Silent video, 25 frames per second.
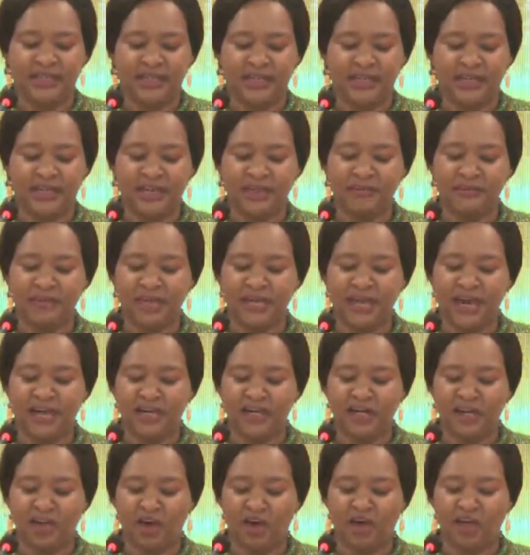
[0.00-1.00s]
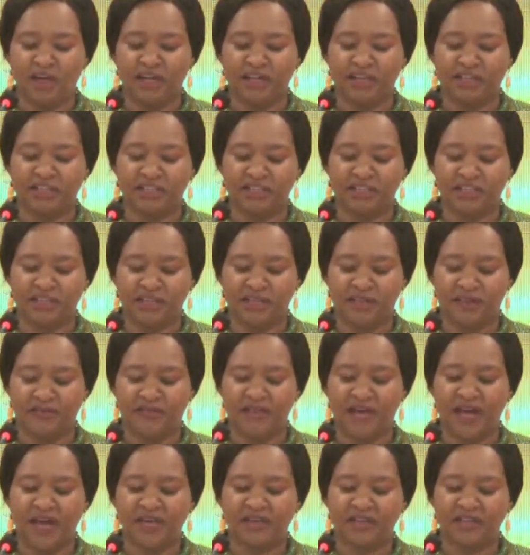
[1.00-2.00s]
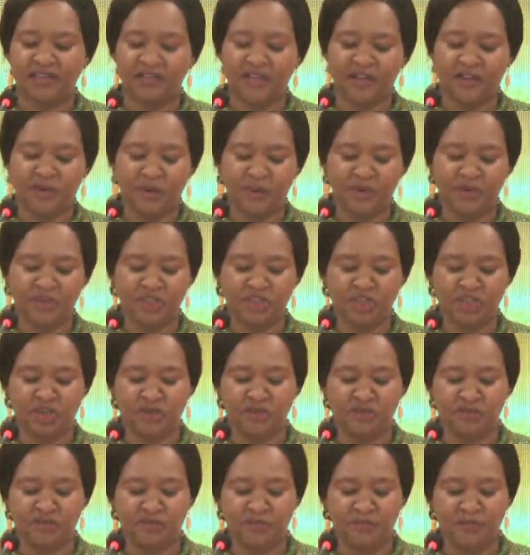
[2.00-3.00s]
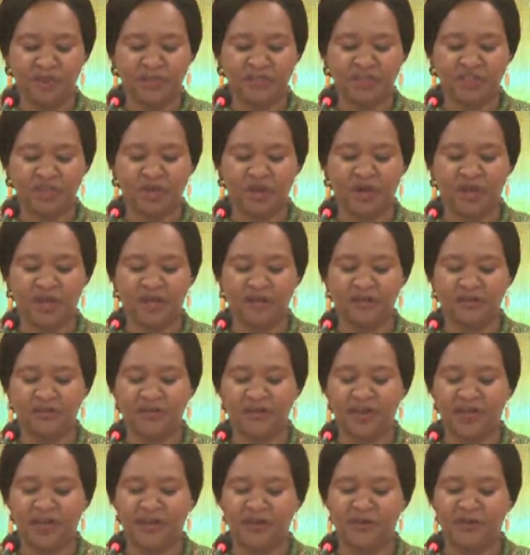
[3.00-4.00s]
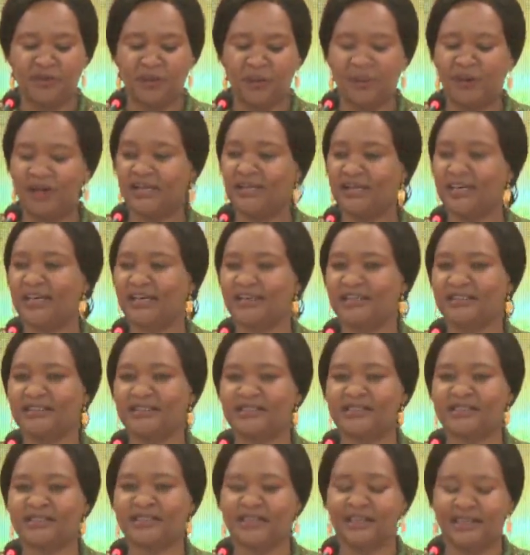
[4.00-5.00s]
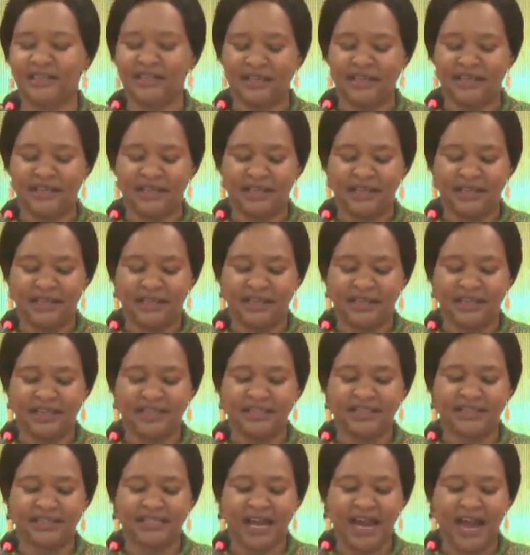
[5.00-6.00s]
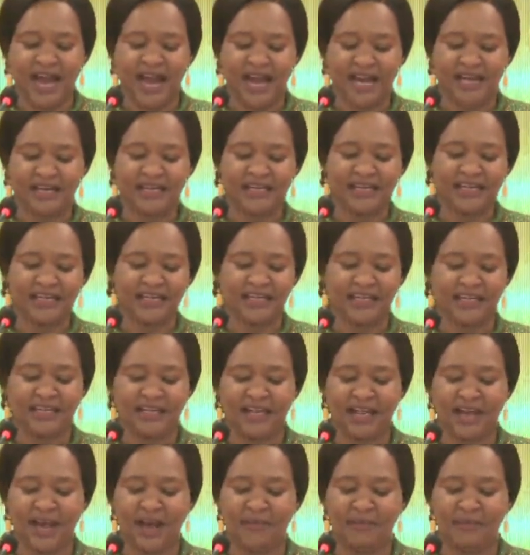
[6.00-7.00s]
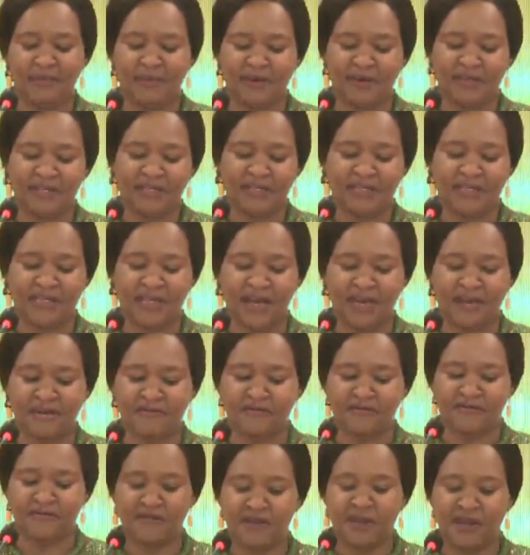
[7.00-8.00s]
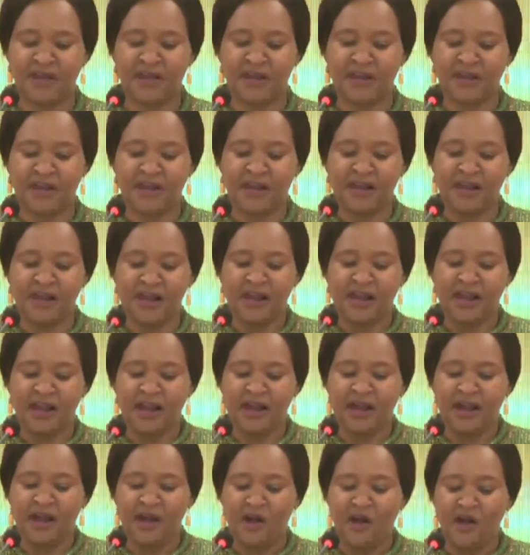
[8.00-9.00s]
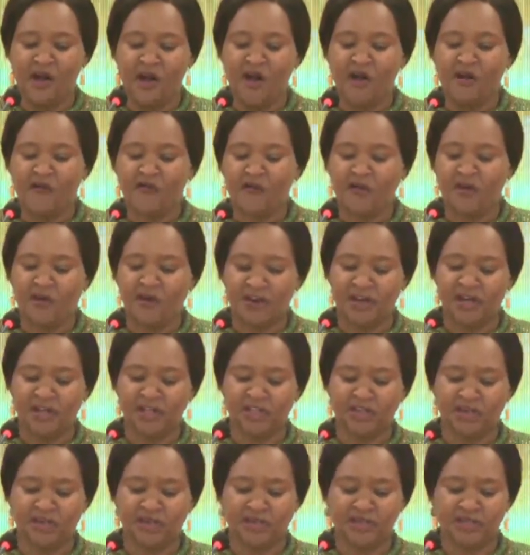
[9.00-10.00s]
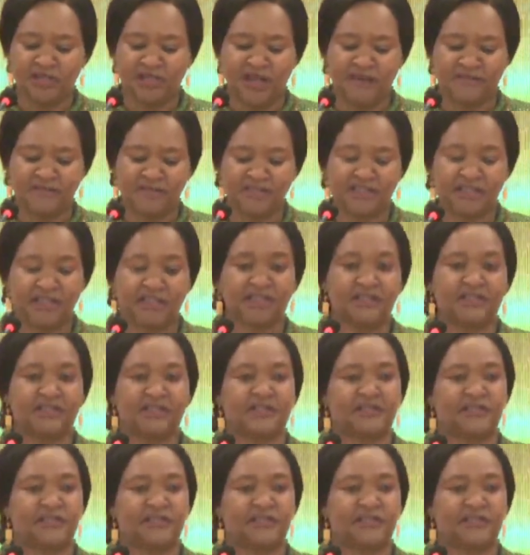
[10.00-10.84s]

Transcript: let me acknowledge that the question of mental health and wellness is hardly a preserve of correctional services.